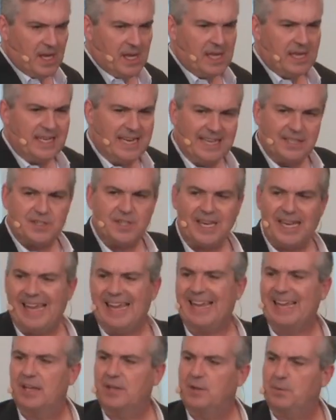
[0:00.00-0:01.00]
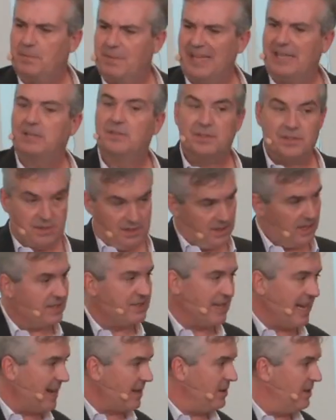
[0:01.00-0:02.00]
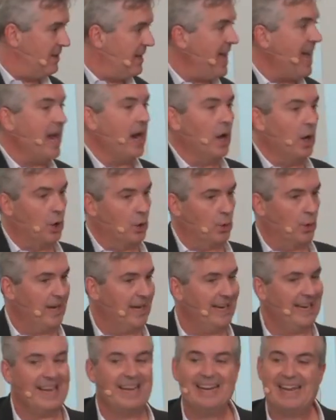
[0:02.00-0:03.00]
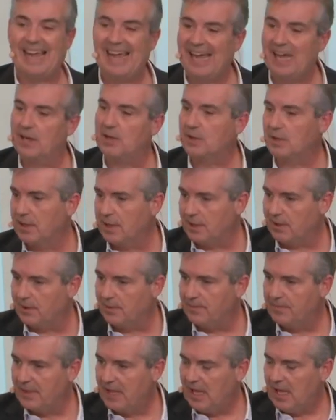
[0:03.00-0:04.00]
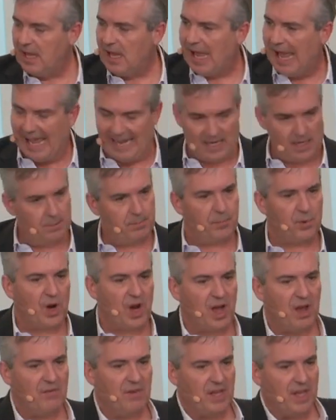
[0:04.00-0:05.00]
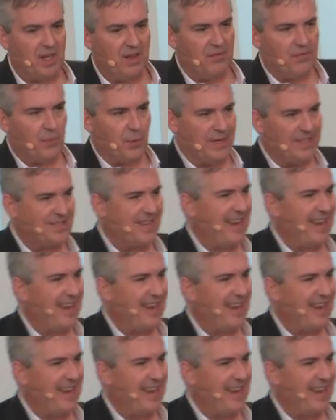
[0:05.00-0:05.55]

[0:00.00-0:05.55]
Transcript: Yes and means exactly that, agree and add a little. In improv, if we say